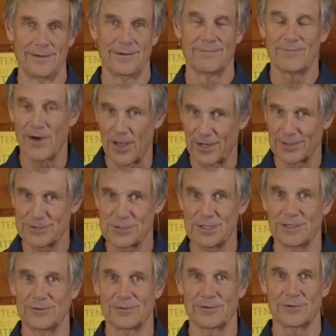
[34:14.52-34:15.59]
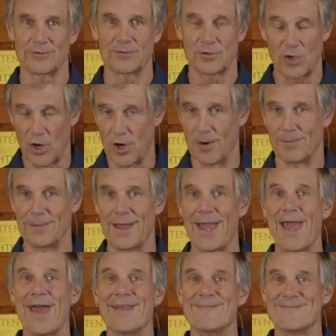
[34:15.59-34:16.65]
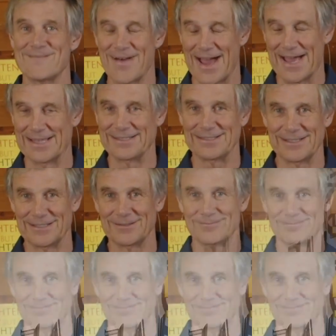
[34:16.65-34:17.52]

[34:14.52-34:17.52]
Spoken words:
Follow Jesus. Come and find him.